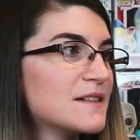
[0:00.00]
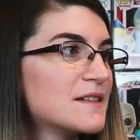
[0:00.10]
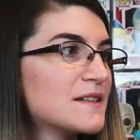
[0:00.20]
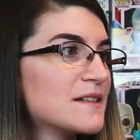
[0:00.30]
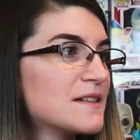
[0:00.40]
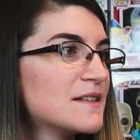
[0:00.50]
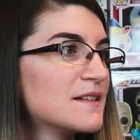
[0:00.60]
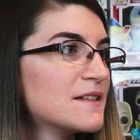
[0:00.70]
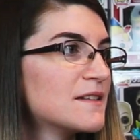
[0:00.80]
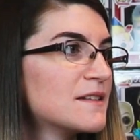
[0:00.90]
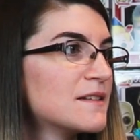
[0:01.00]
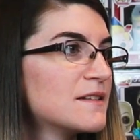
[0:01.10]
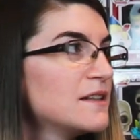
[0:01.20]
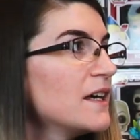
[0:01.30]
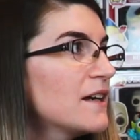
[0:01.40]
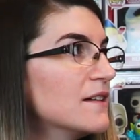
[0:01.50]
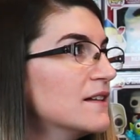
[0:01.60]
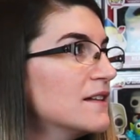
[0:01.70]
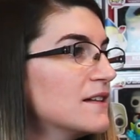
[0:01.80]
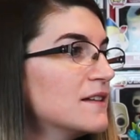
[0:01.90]

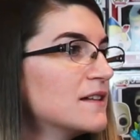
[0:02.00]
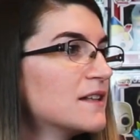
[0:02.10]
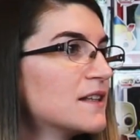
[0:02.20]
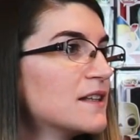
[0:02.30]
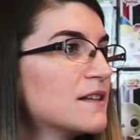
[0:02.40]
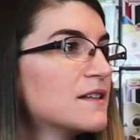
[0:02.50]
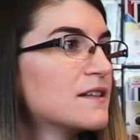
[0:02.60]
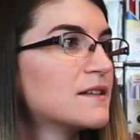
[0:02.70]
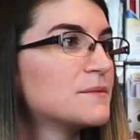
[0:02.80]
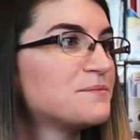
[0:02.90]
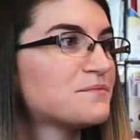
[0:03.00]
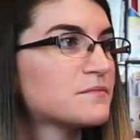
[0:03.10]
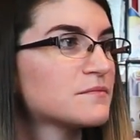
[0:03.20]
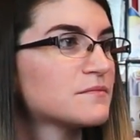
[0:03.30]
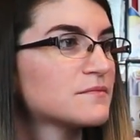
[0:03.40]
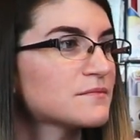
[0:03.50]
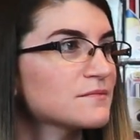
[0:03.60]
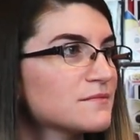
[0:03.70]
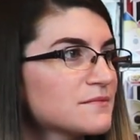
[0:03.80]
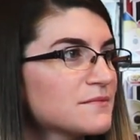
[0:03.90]

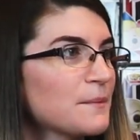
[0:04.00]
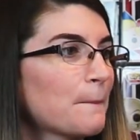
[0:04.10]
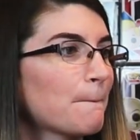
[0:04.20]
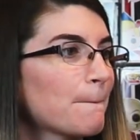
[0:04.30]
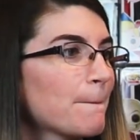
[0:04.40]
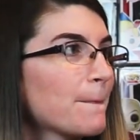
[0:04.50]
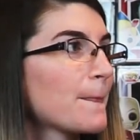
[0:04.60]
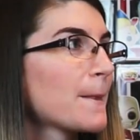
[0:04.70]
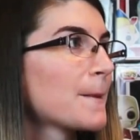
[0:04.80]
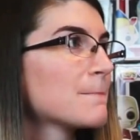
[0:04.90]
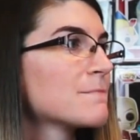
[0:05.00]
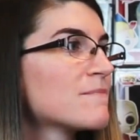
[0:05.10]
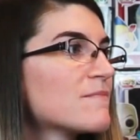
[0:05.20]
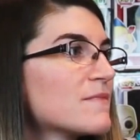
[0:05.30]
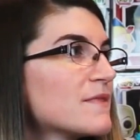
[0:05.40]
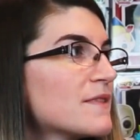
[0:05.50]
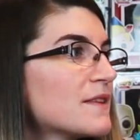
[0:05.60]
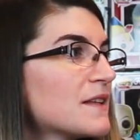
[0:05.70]
(not speaking)